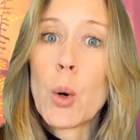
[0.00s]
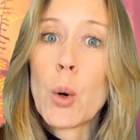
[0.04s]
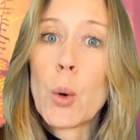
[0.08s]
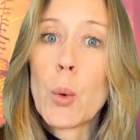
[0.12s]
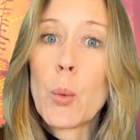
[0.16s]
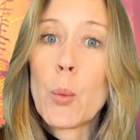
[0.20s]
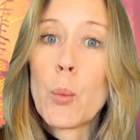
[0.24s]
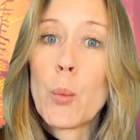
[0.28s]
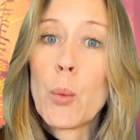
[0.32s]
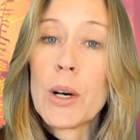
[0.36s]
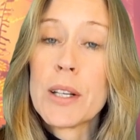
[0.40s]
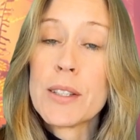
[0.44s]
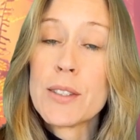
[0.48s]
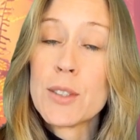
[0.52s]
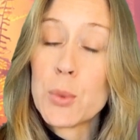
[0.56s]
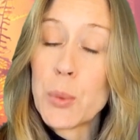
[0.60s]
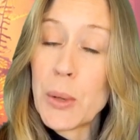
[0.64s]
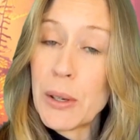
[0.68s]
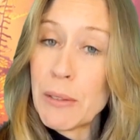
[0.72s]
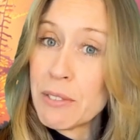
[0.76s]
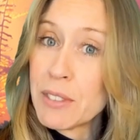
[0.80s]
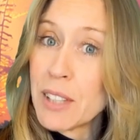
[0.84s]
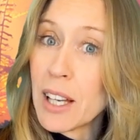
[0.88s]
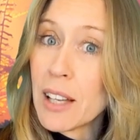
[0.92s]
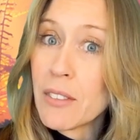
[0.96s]
once
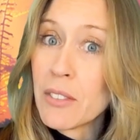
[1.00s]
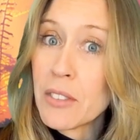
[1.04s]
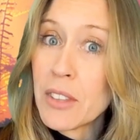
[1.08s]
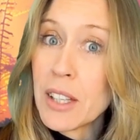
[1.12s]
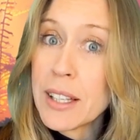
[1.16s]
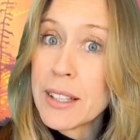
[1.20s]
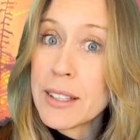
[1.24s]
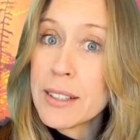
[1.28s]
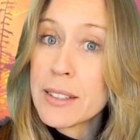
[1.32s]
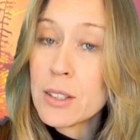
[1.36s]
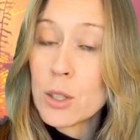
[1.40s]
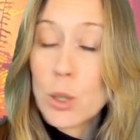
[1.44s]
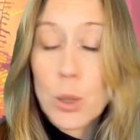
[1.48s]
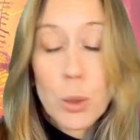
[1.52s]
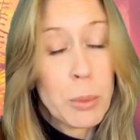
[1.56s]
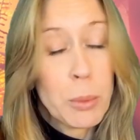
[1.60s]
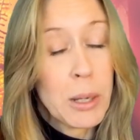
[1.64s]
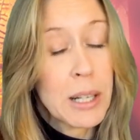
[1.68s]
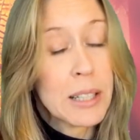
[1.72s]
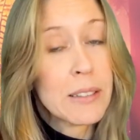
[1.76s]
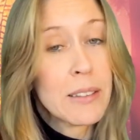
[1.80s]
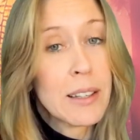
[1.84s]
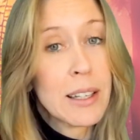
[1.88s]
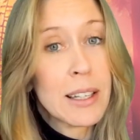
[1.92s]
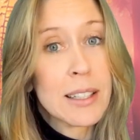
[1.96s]
we've done this, you
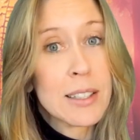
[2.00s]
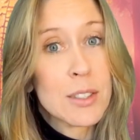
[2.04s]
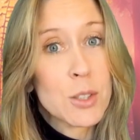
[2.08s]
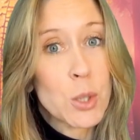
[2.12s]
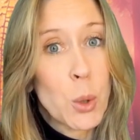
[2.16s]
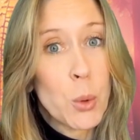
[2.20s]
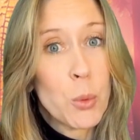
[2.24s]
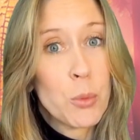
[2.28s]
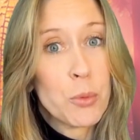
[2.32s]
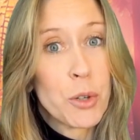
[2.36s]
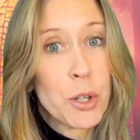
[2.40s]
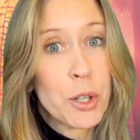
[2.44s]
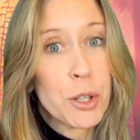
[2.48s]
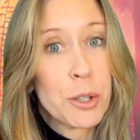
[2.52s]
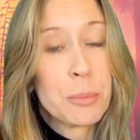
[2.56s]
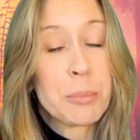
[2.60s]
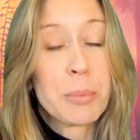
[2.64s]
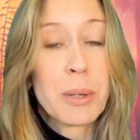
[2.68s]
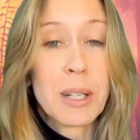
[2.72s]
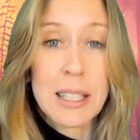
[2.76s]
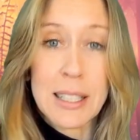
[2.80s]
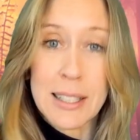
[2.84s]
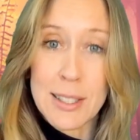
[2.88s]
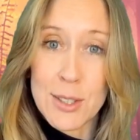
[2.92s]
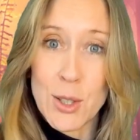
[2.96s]
might think it's over,
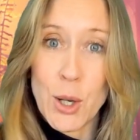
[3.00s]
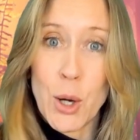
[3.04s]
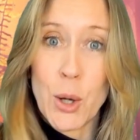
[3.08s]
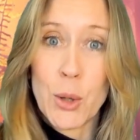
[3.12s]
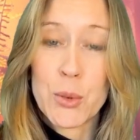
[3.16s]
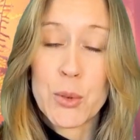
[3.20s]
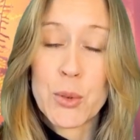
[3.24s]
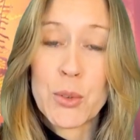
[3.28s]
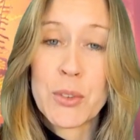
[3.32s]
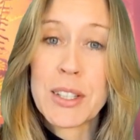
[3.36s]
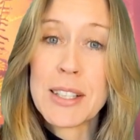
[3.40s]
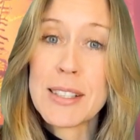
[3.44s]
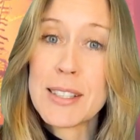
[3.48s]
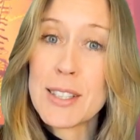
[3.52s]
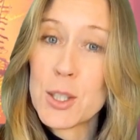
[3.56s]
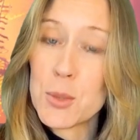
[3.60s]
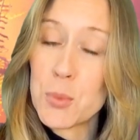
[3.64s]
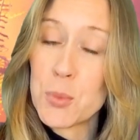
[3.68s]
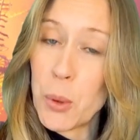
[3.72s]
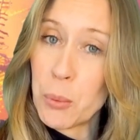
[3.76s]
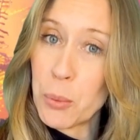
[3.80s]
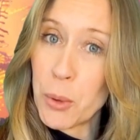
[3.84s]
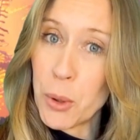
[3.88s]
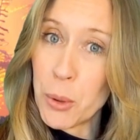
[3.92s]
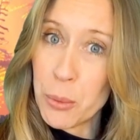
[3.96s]
but it's not. This is
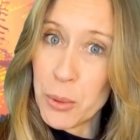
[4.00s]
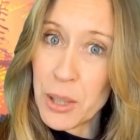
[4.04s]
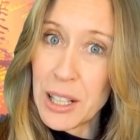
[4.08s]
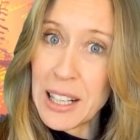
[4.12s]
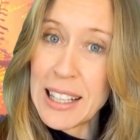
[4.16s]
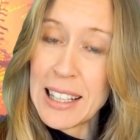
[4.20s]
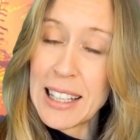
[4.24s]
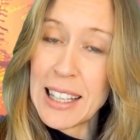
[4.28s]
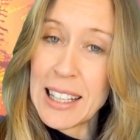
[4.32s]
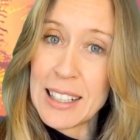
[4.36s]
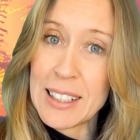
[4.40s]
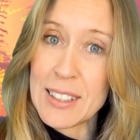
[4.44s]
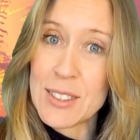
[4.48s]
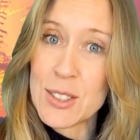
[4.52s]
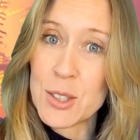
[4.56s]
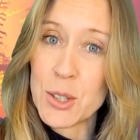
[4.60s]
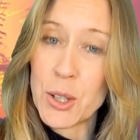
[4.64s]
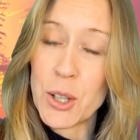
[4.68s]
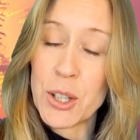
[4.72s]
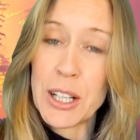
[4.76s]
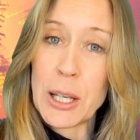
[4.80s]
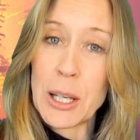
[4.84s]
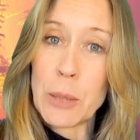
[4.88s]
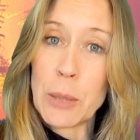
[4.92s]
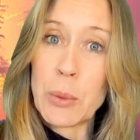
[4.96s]
when we're really getting
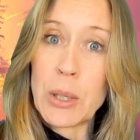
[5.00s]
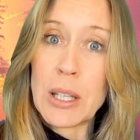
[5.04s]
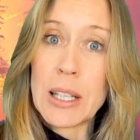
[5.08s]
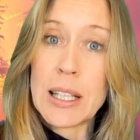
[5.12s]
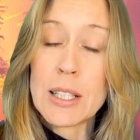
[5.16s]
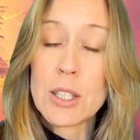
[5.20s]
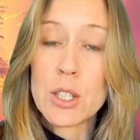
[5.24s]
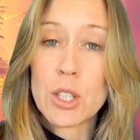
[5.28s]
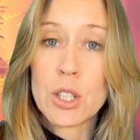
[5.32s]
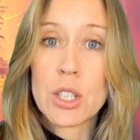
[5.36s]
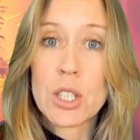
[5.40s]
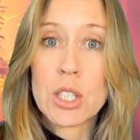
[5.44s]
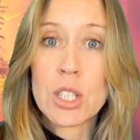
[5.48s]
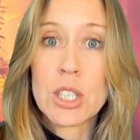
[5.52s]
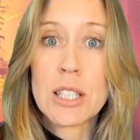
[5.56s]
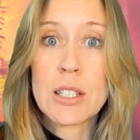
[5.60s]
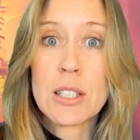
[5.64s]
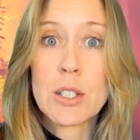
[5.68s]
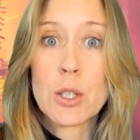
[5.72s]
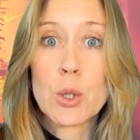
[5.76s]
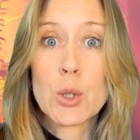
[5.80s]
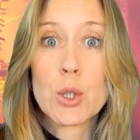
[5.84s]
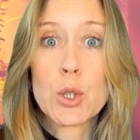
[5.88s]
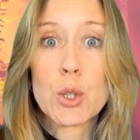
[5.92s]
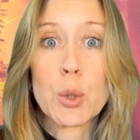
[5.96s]
starting. We need to
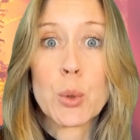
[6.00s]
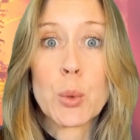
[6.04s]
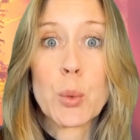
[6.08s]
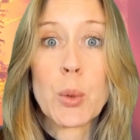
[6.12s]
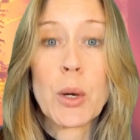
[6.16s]
continue to